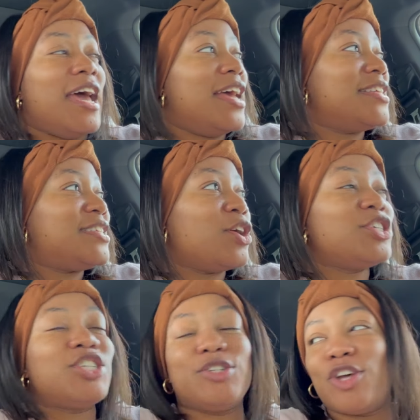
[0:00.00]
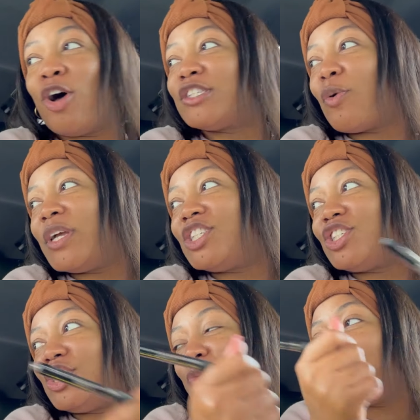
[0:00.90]
yes, so she, also when
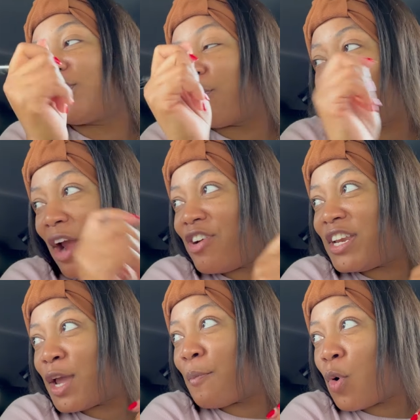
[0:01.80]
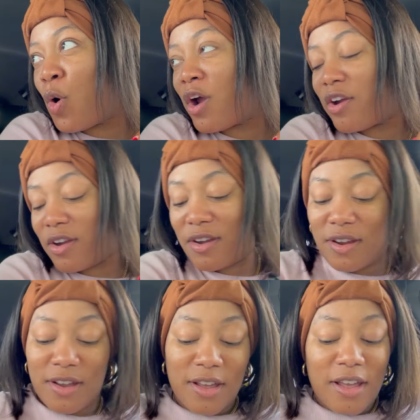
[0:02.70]
she, she married me, Moore.
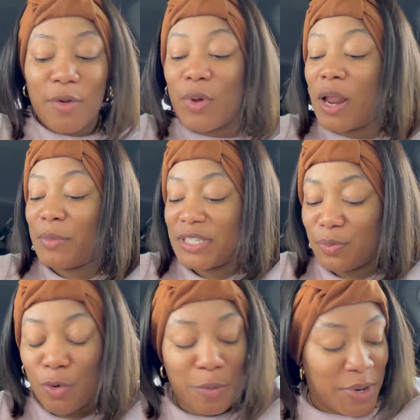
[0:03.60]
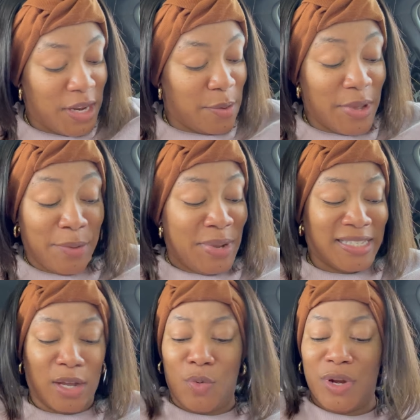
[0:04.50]
Yes. Well, I Miss Moore, my name. Yeah, me,
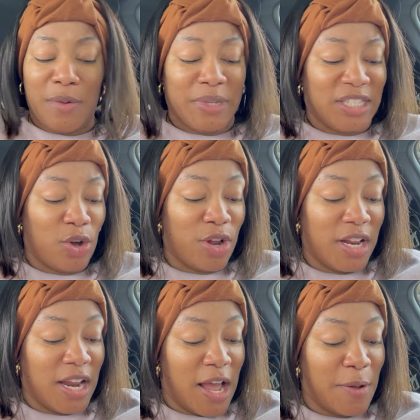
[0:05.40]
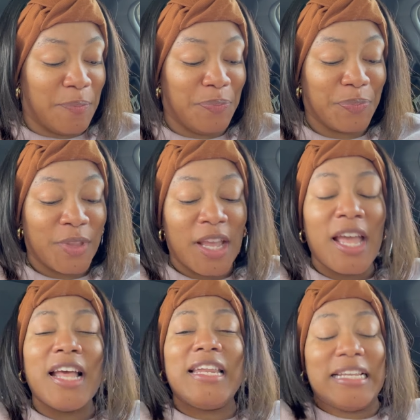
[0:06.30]
so yes. Miss Cunningham.
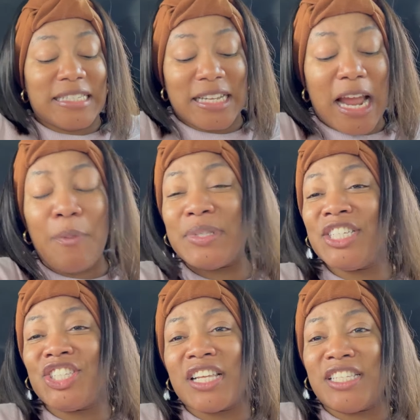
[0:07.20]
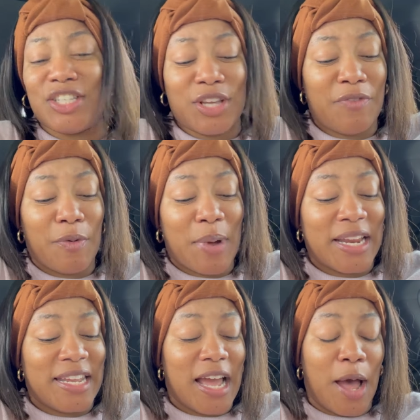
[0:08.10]
Listen, happy Teacher's Day to
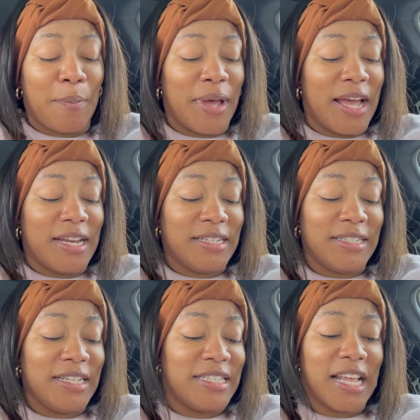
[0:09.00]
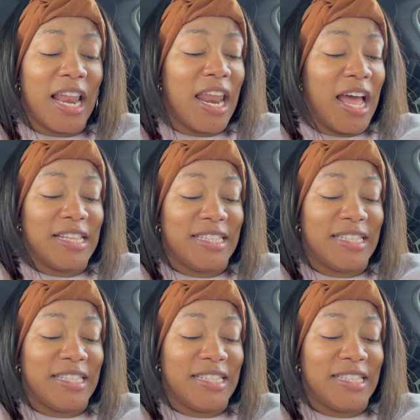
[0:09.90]
everybody, yeah, man. That's right.